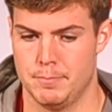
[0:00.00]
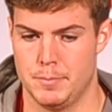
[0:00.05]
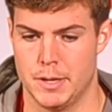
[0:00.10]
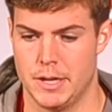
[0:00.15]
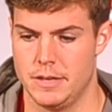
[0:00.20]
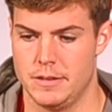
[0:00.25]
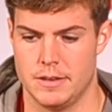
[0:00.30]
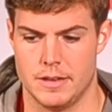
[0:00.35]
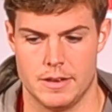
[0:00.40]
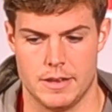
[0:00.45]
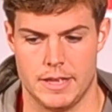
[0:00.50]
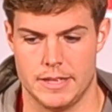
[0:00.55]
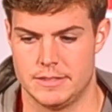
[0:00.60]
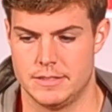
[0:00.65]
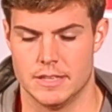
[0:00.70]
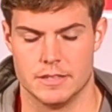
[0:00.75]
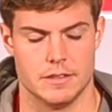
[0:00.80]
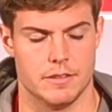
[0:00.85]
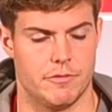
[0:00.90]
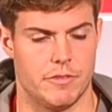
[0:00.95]
But
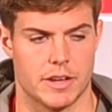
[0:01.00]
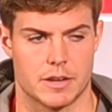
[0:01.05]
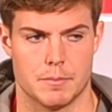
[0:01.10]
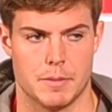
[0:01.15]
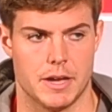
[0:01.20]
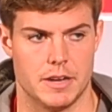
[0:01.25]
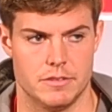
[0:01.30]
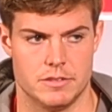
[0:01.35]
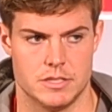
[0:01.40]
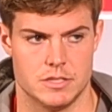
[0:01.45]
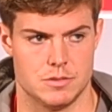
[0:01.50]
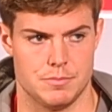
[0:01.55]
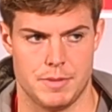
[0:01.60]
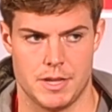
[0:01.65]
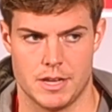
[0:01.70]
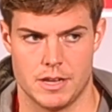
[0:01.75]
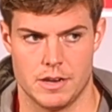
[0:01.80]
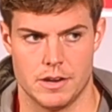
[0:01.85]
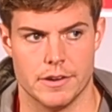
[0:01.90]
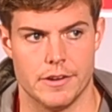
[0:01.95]
it doesn't affect my decision
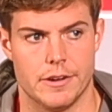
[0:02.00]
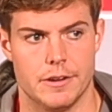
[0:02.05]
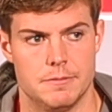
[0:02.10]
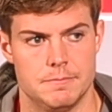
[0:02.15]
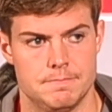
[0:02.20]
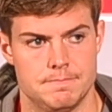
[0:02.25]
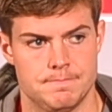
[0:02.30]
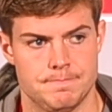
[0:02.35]
making at all.